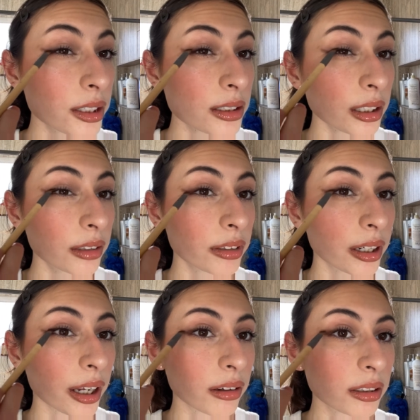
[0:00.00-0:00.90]
I just even
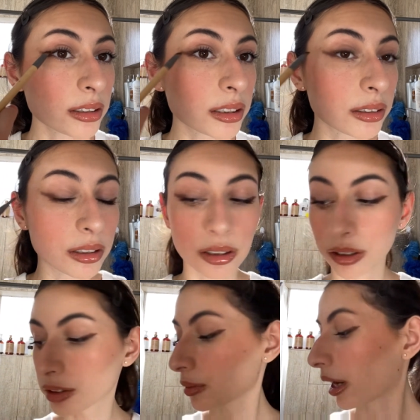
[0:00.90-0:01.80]
it out until it
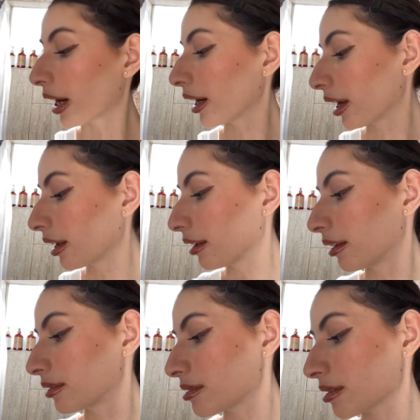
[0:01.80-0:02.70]
looks right
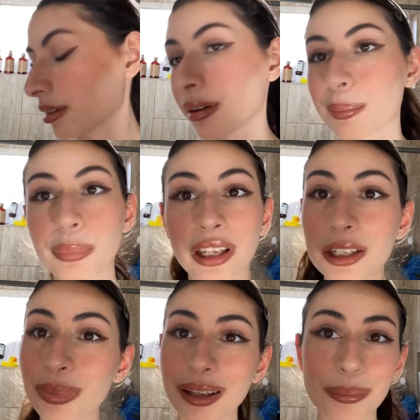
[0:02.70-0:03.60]
and
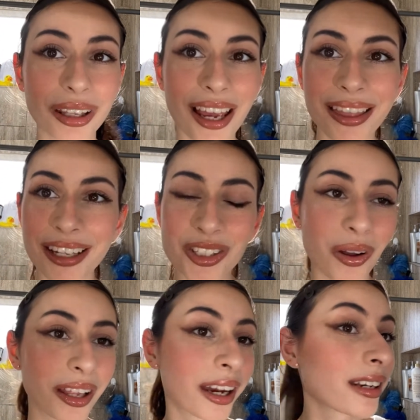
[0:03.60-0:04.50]
blend. That's
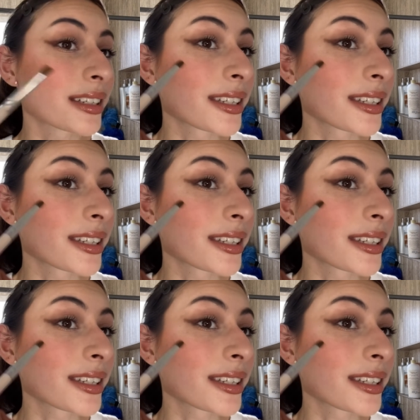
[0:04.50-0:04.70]
all I gotta